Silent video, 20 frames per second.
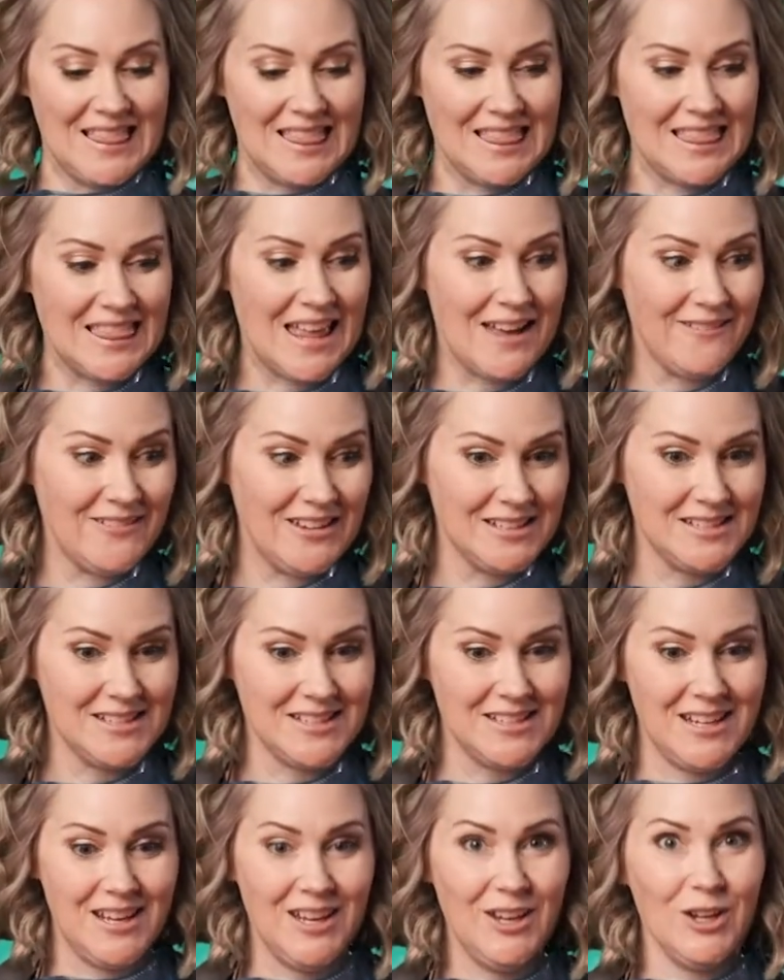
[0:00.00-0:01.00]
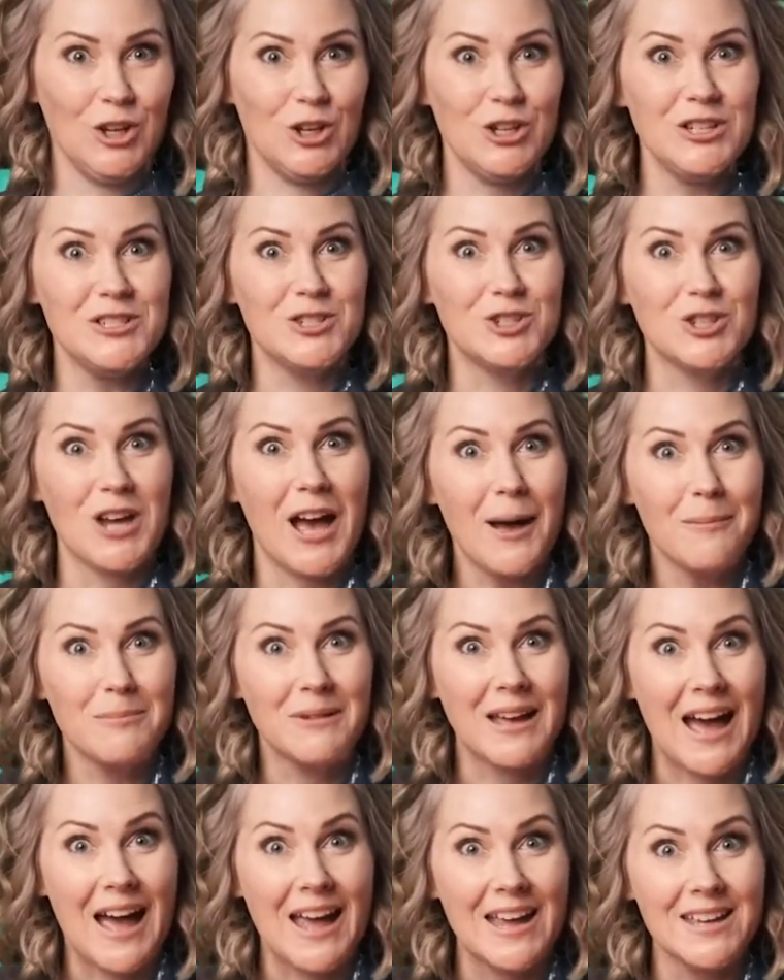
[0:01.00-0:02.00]
love it. Good job,
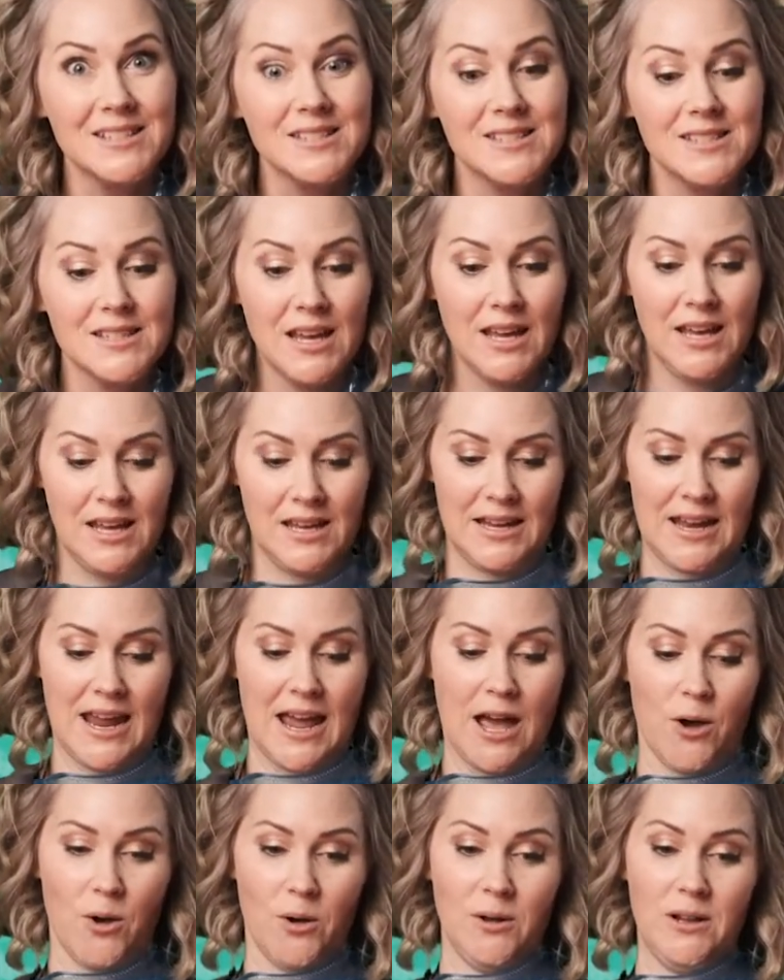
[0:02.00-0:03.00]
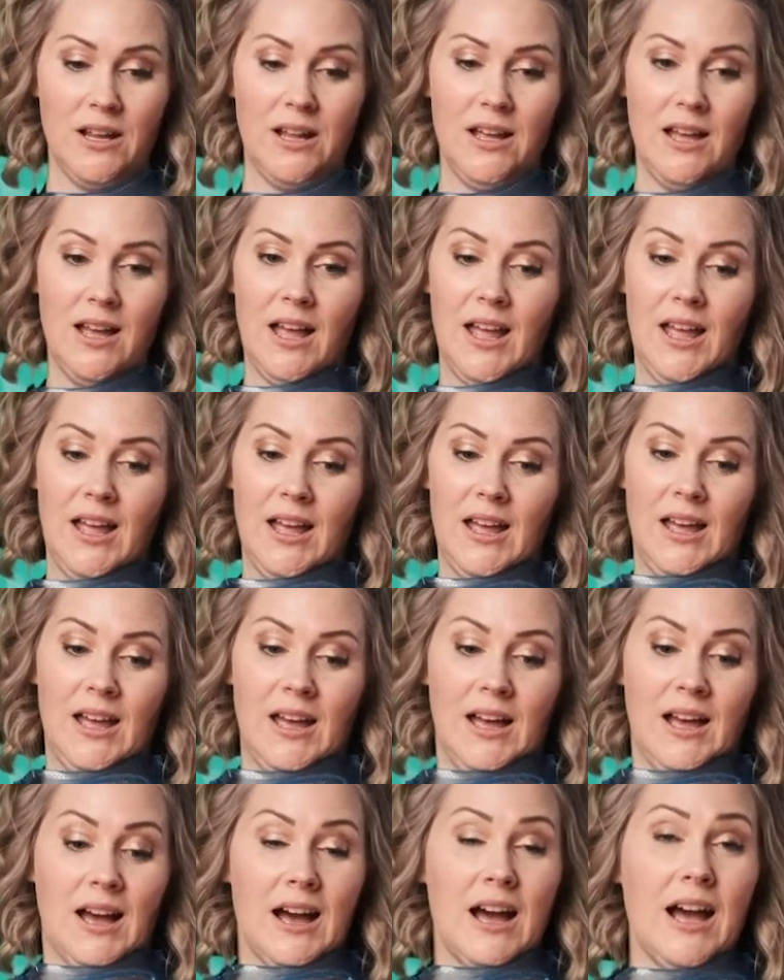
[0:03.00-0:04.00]
guys. Now,
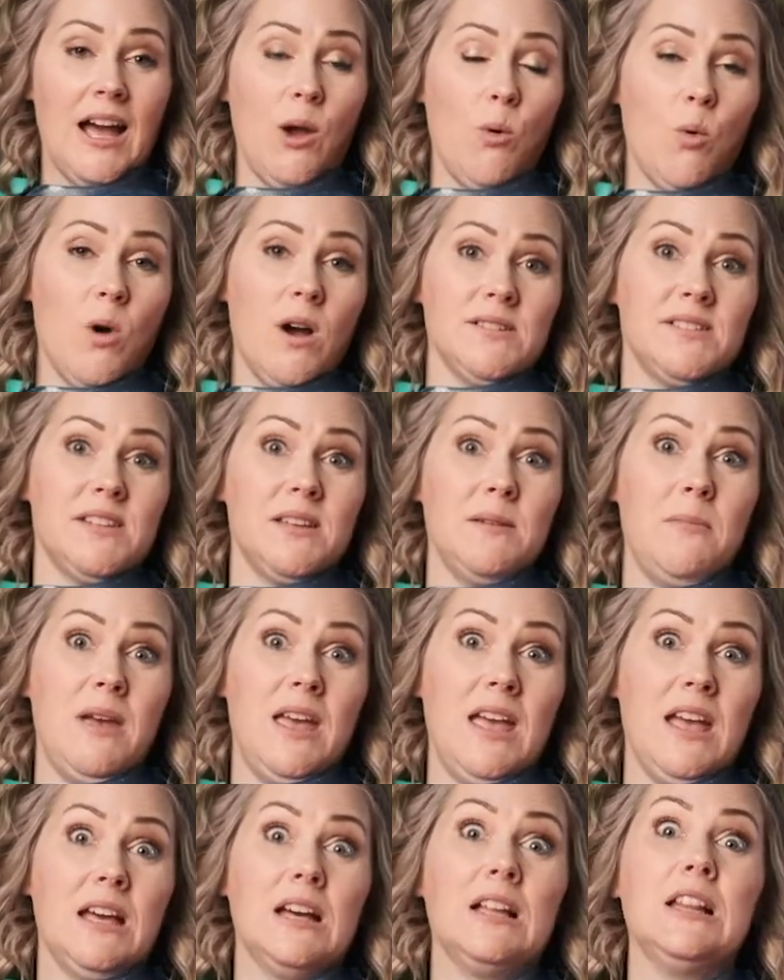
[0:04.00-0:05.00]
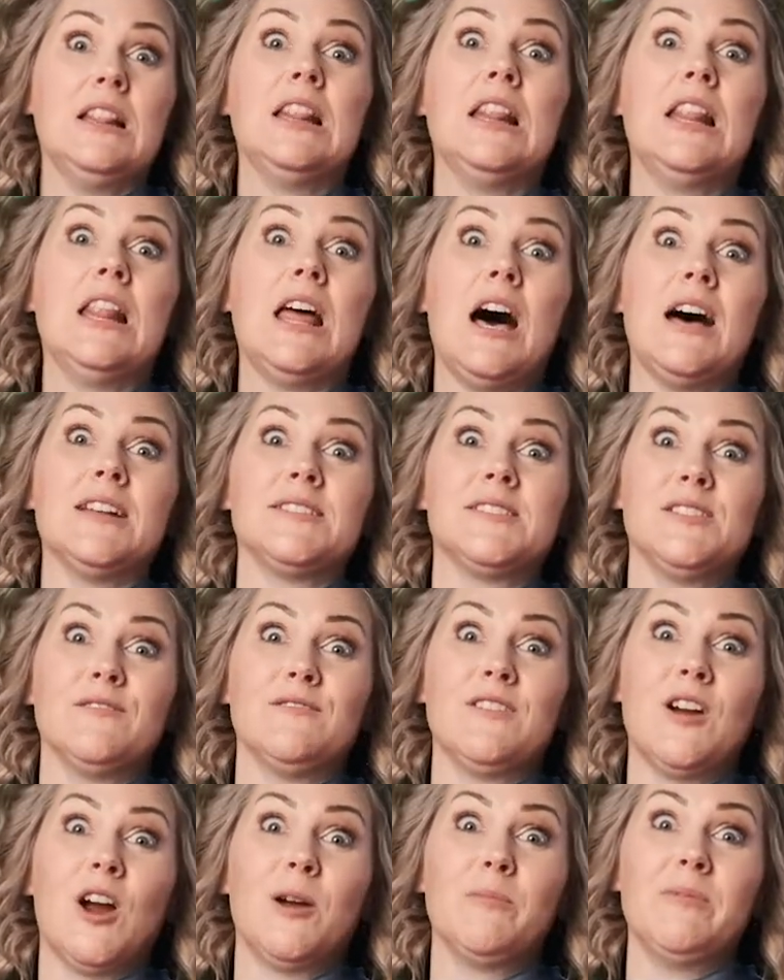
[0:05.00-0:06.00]
I want to make lots of
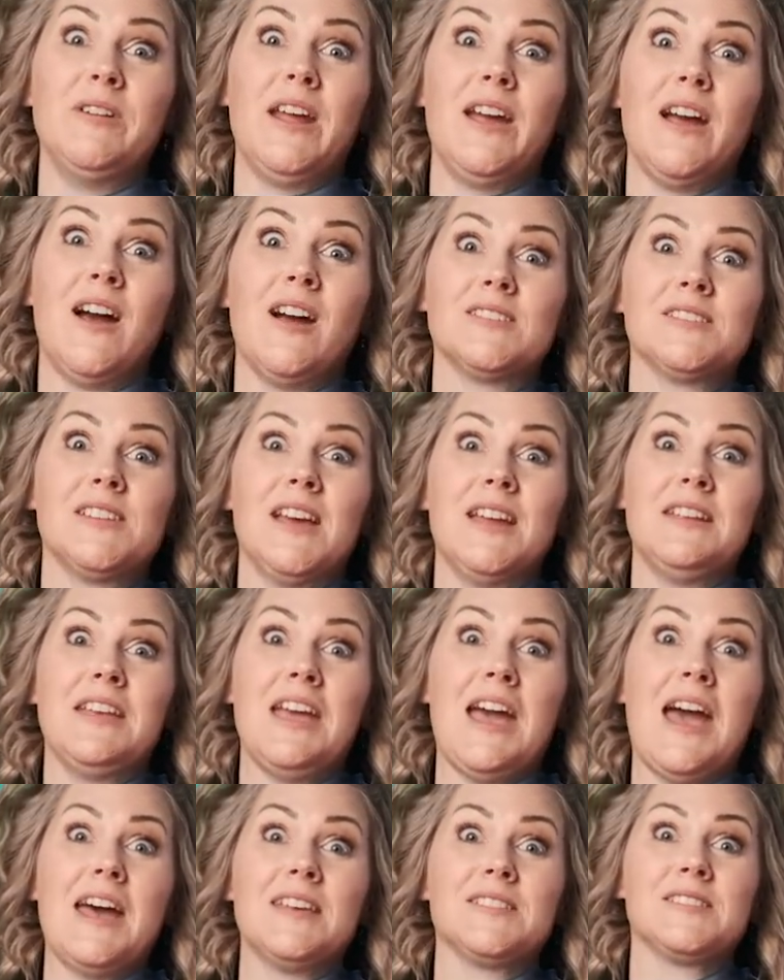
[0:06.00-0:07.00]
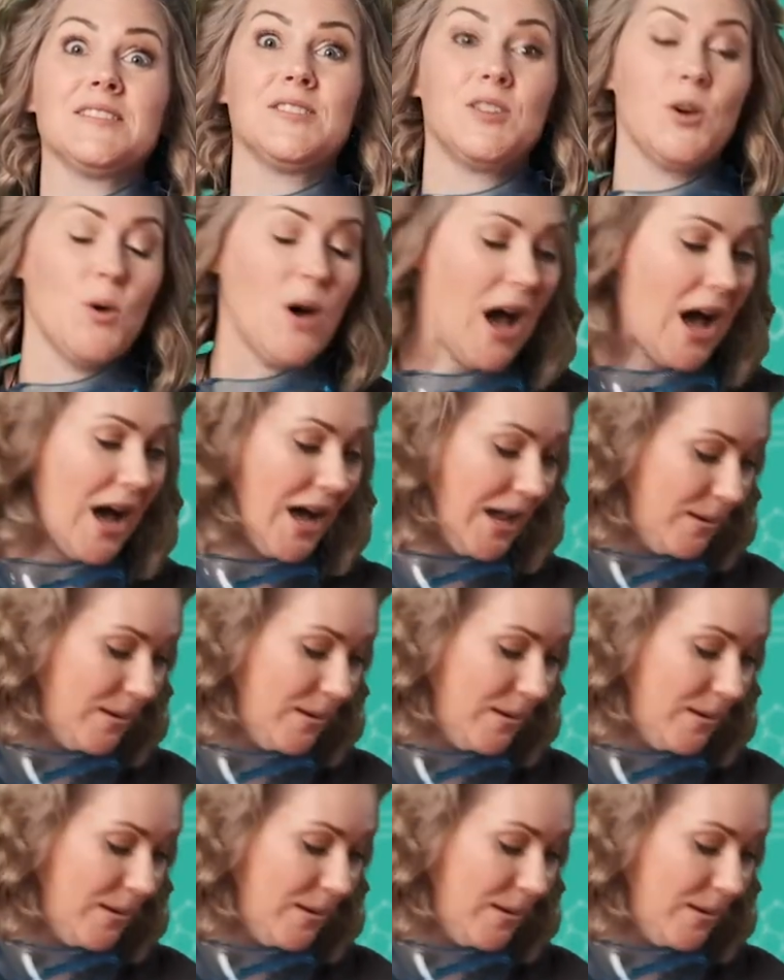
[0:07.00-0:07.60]
carbon dioxide gas, so I